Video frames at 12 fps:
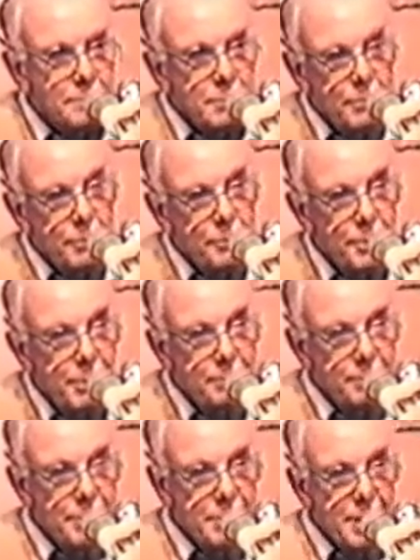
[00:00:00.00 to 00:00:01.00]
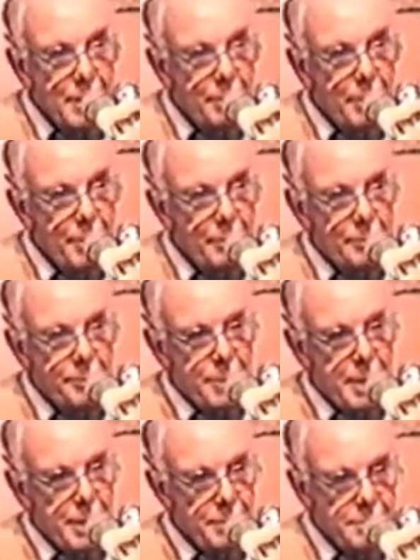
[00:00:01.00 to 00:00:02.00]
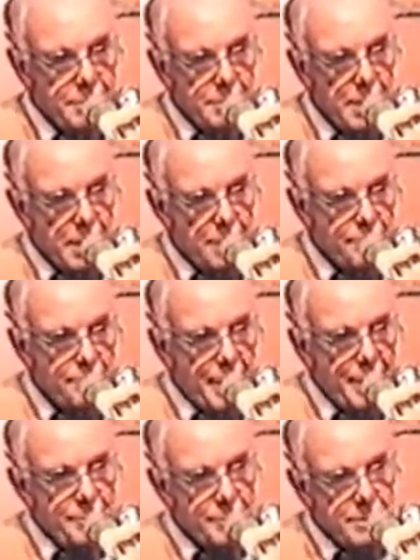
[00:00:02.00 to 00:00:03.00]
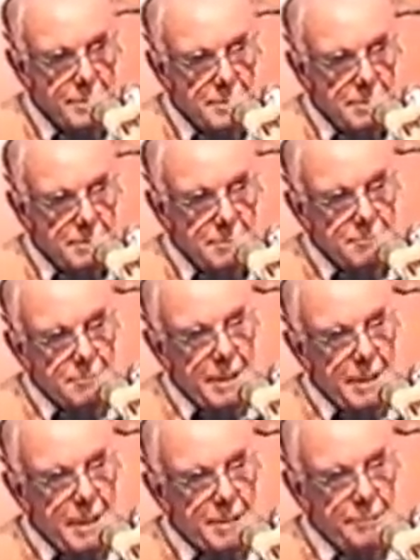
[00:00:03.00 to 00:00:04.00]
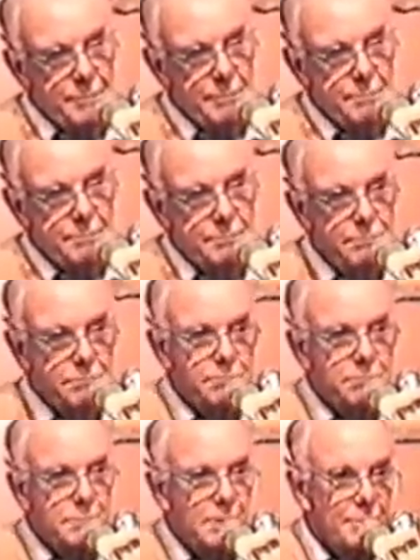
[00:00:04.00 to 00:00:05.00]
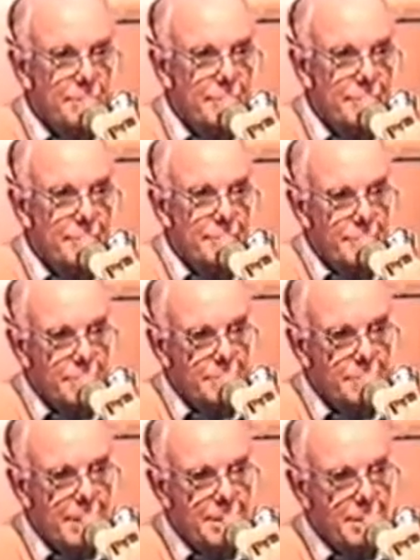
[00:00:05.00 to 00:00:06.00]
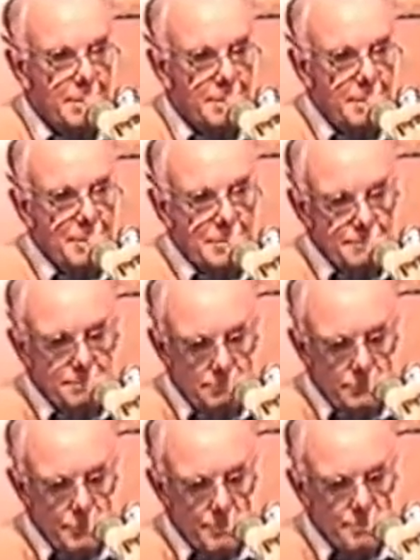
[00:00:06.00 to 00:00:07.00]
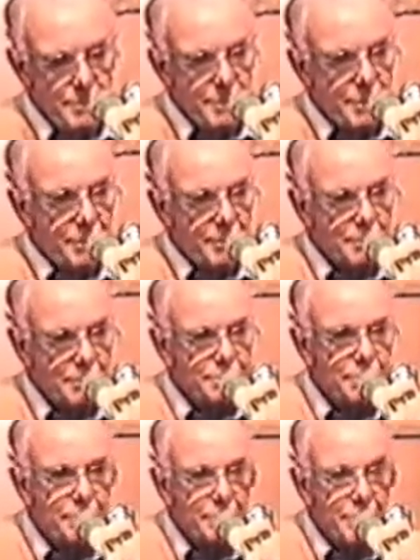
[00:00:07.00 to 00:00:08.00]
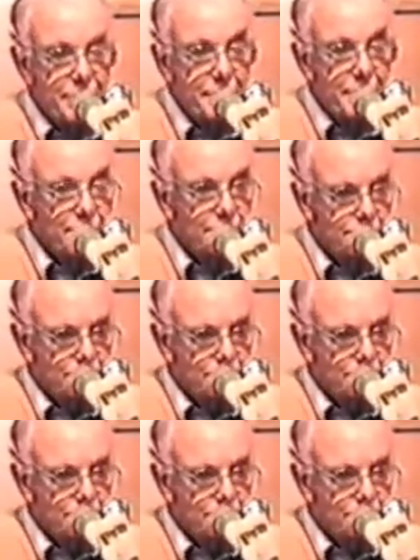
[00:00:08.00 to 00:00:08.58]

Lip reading: using things like wheels, tyres, glass, batteries, radiators, so on, so leather, trim material, all sorts of things.